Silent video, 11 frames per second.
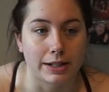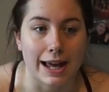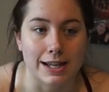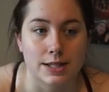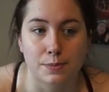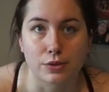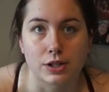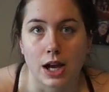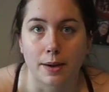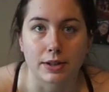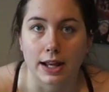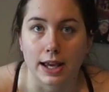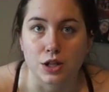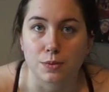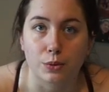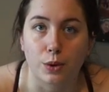less pool time than the
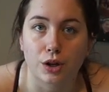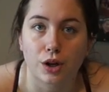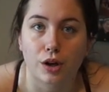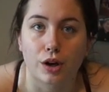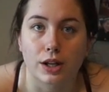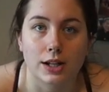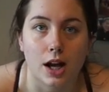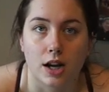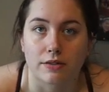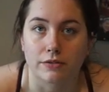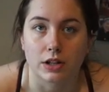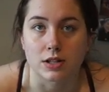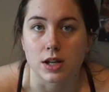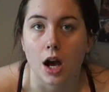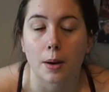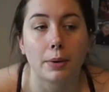HP1 lot. It kind of
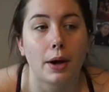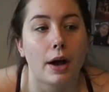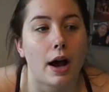filters up.